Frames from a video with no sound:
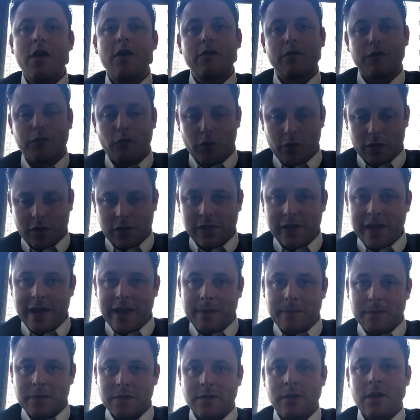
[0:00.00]
for
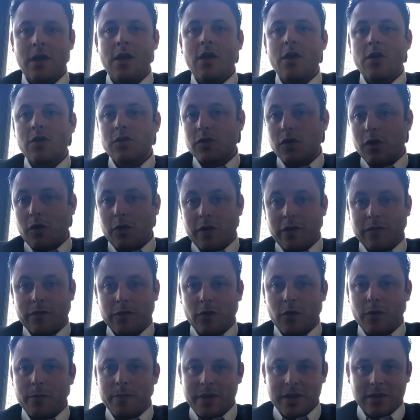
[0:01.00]
claims. So if
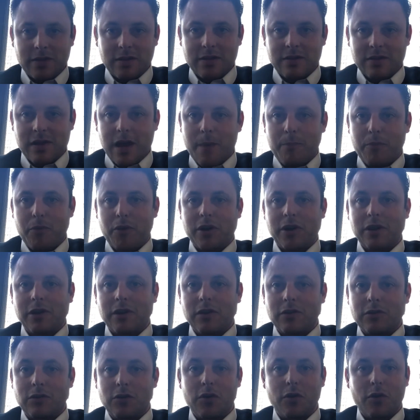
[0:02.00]
you're a business operating
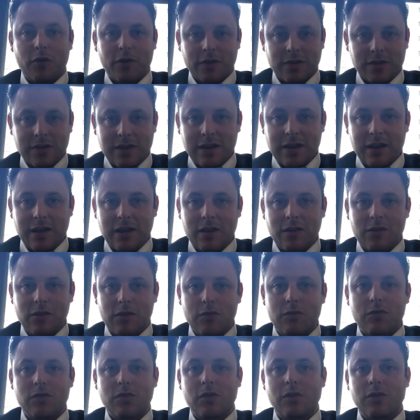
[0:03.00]
in New York City,
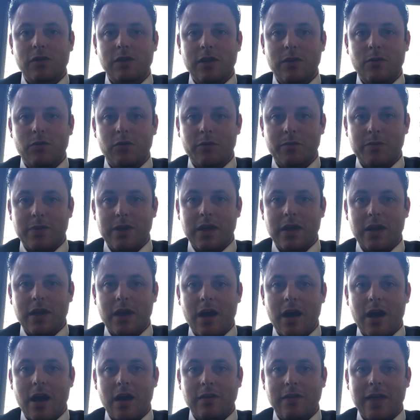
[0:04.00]
you certainly would be
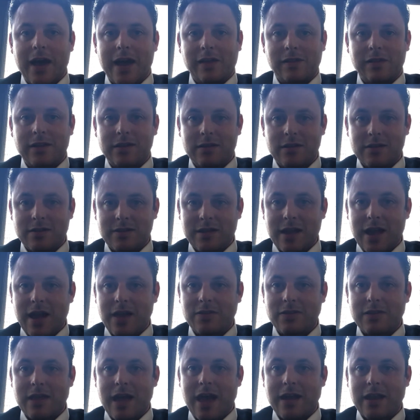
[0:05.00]
likely to
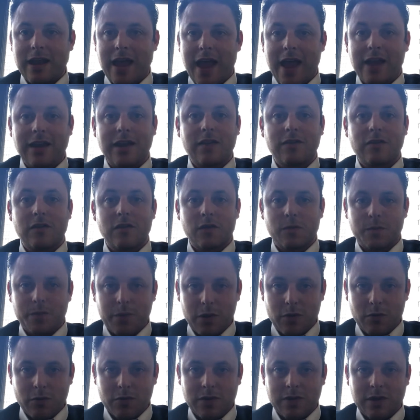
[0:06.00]
state that any
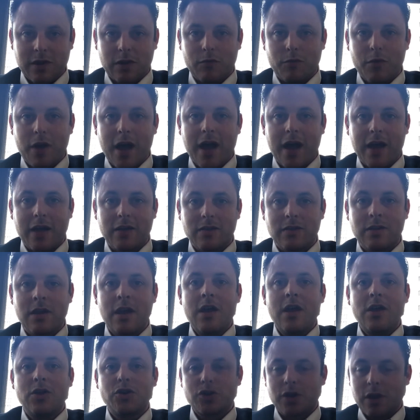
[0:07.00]
disputes that arise
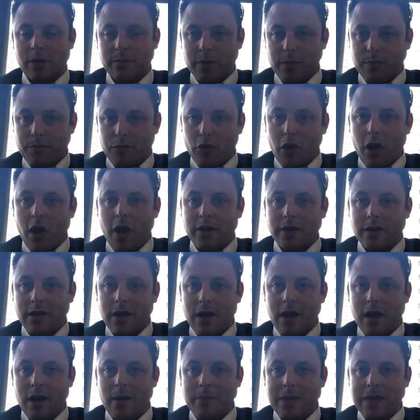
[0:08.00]
shall be brought
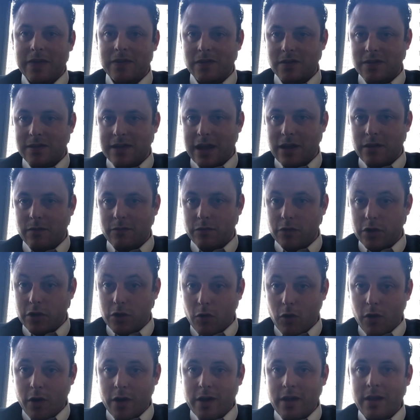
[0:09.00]
in the state of New
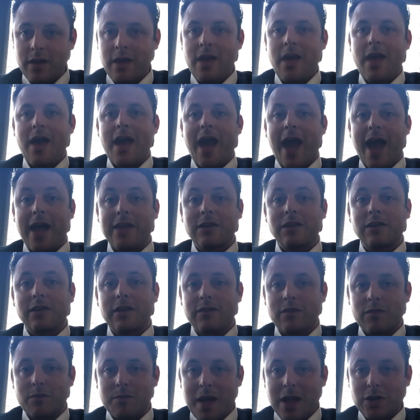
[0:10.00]
York, and you'll
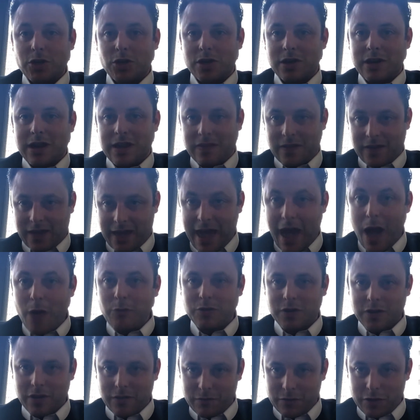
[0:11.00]
even mention in the
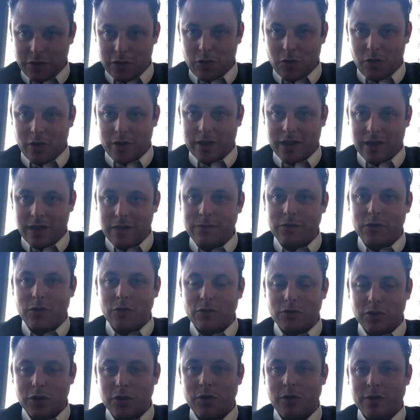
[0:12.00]
county of New York if
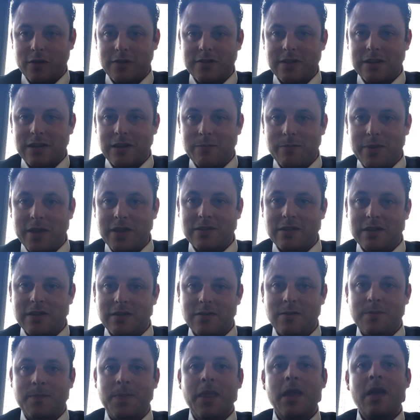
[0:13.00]
you're a New York City
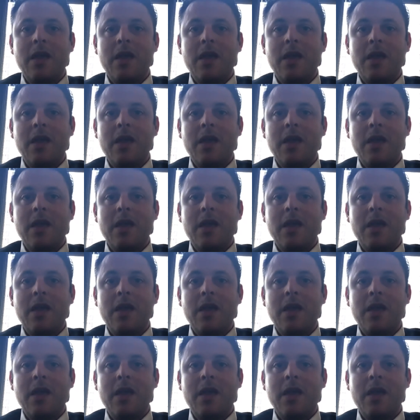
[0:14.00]
business.